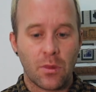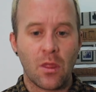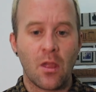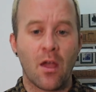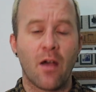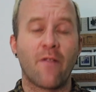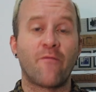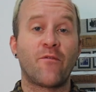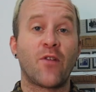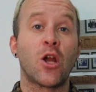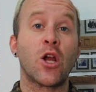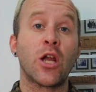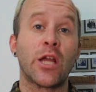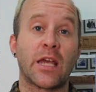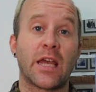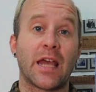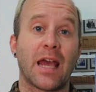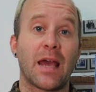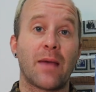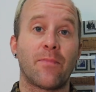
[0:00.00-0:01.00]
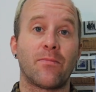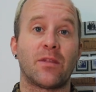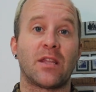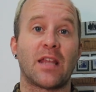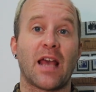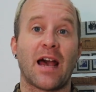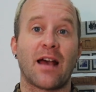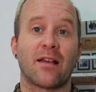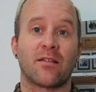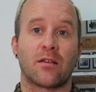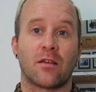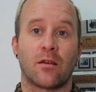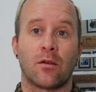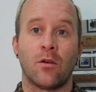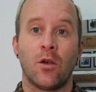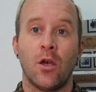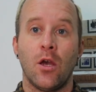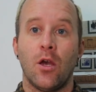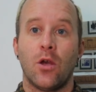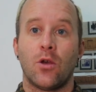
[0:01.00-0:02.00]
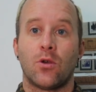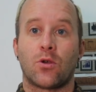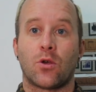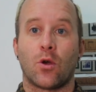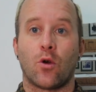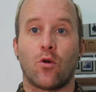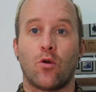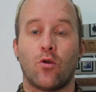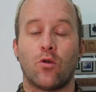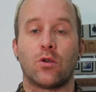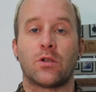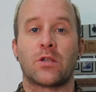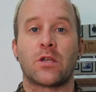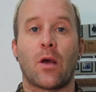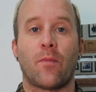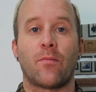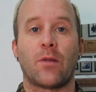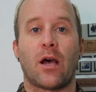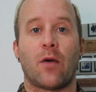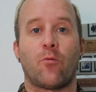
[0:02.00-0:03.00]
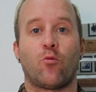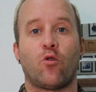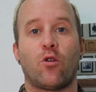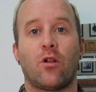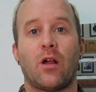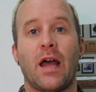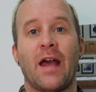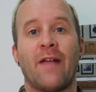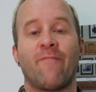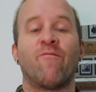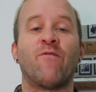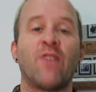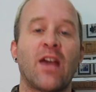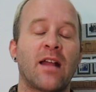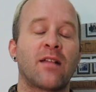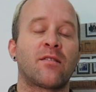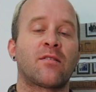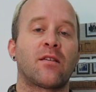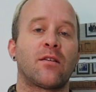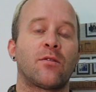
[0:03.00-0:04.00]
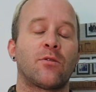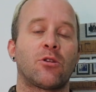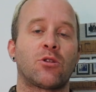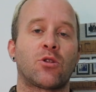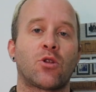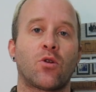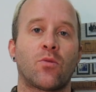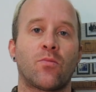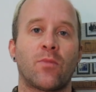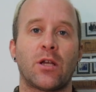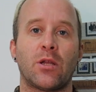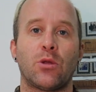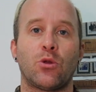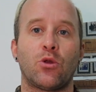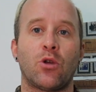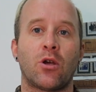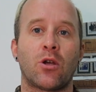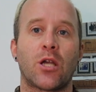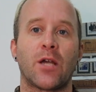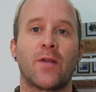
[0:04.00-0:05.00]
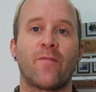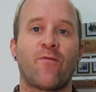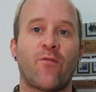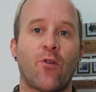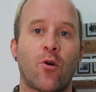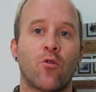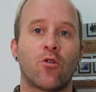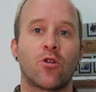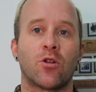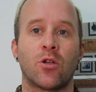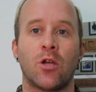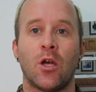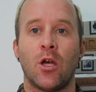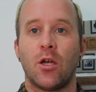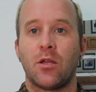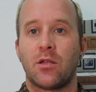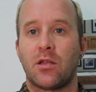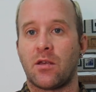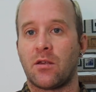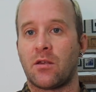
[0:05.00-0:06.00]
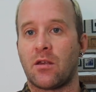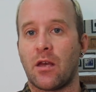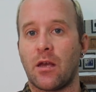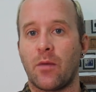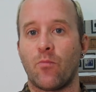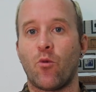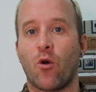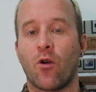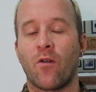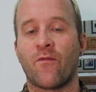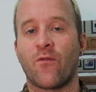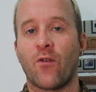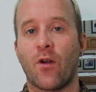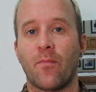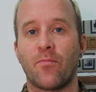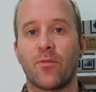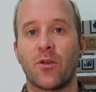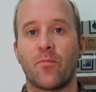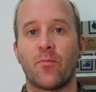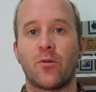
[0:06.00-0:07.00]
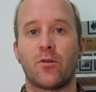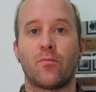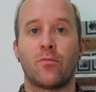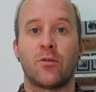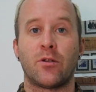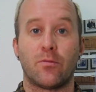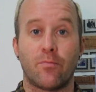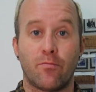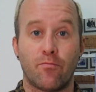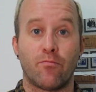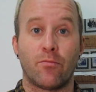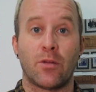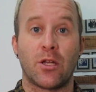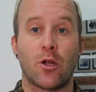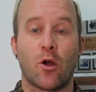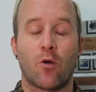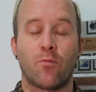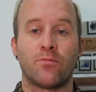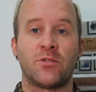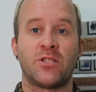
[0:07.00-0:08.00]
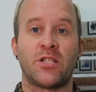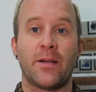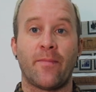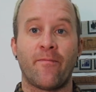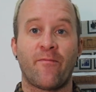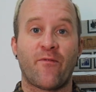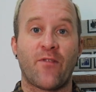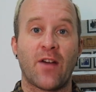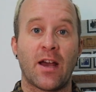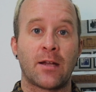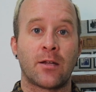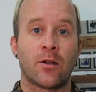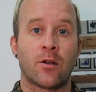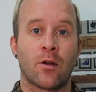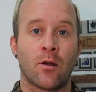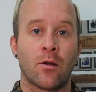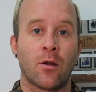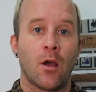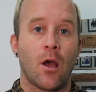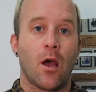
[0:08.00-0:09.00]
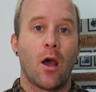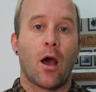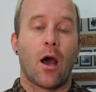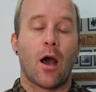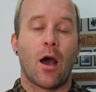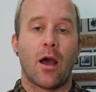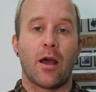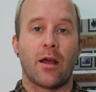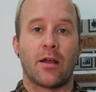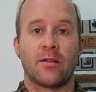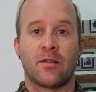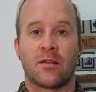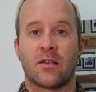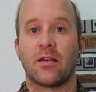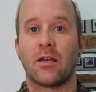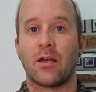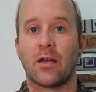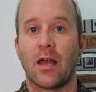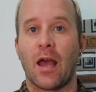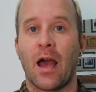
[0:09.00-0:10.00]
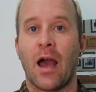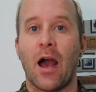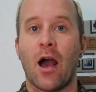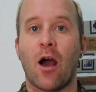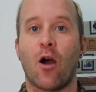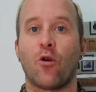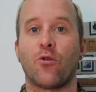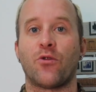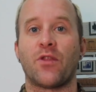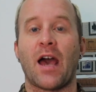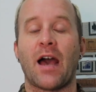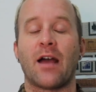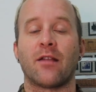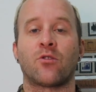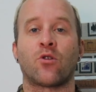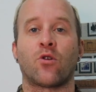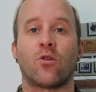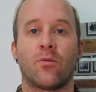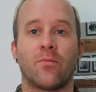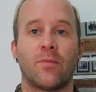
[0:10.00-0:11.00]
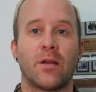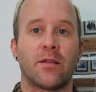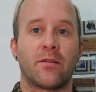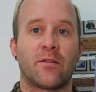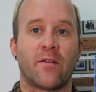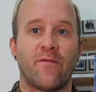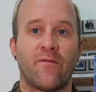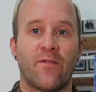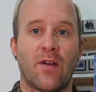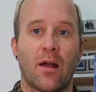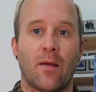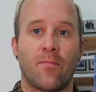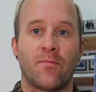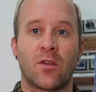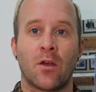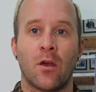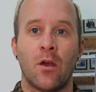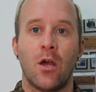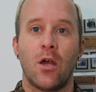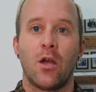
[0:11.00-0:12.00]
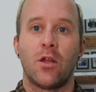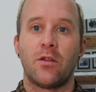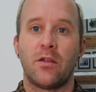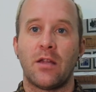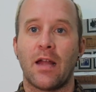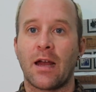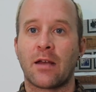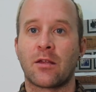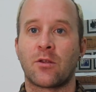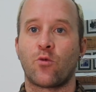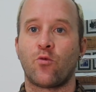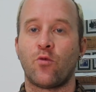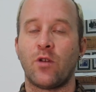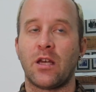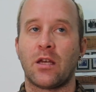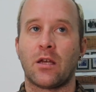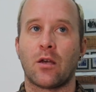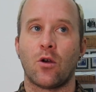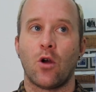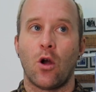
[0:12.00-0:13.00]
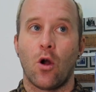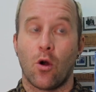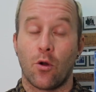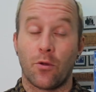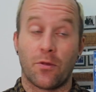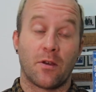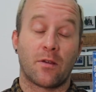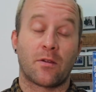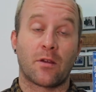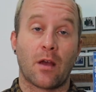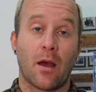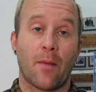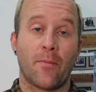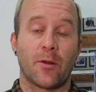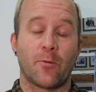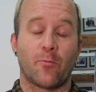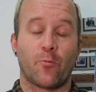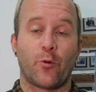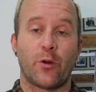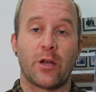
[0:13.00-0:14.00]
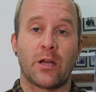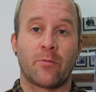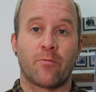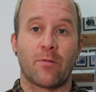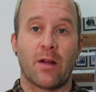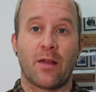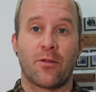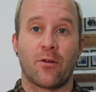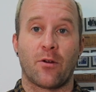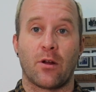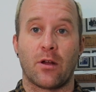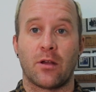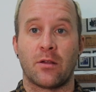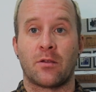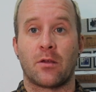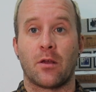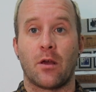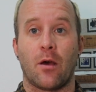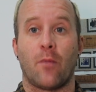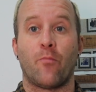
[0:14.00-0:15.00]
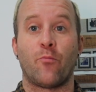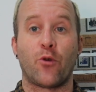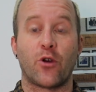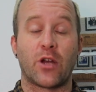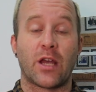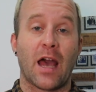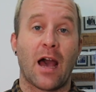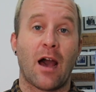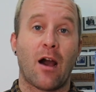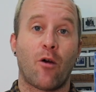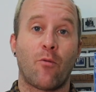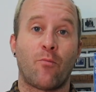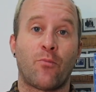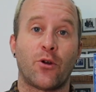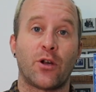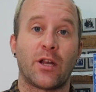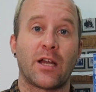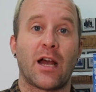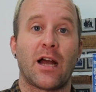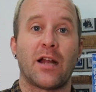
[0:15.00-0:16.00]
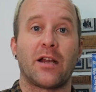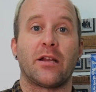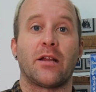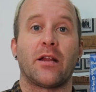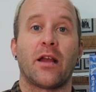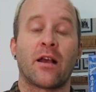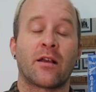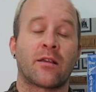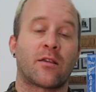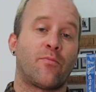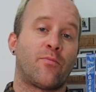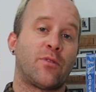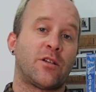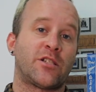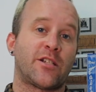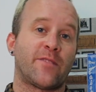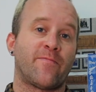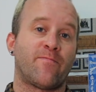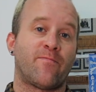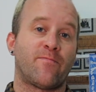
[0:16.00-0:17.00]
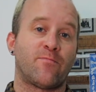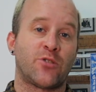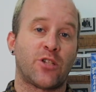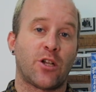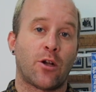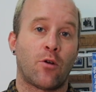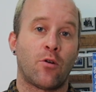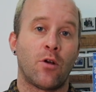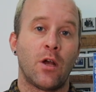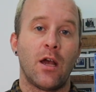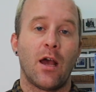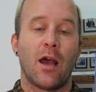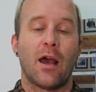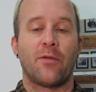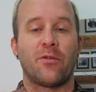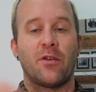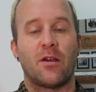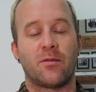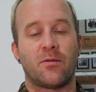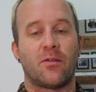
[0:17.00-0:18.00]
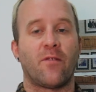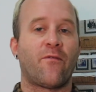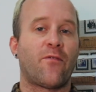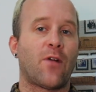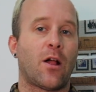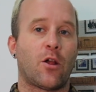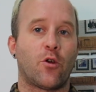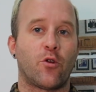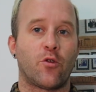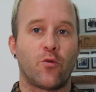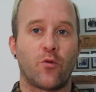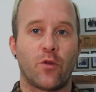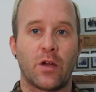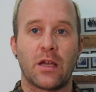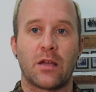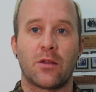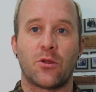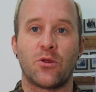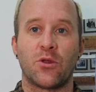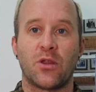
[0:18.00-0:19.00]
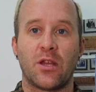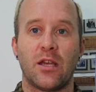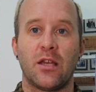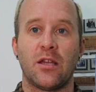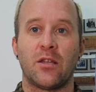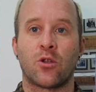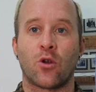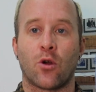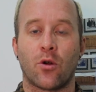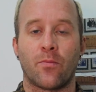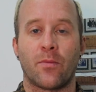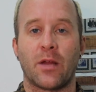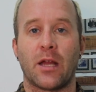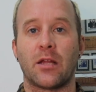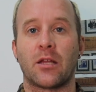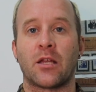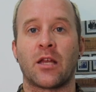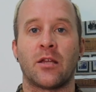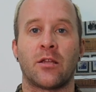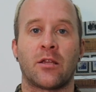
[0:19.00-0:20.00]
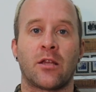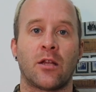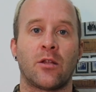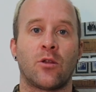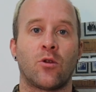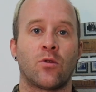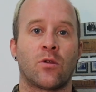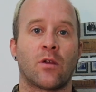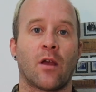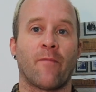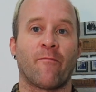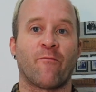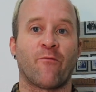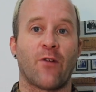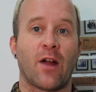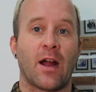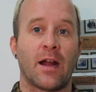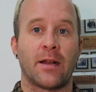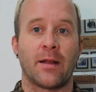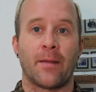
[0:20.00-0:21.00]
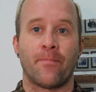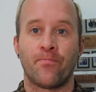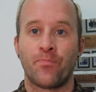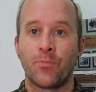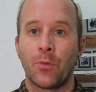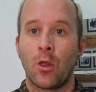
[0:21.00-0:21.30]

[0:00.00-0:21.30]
a very game Dazzy. So Samlat will advance in the tournament. Looking forward to seeing more from the Manop Gym fighter and seeing how that tournament develops. Next week, or this coming week rather, is Bukau putting on an exhibition show, and then the following week the tournament continues on Friday.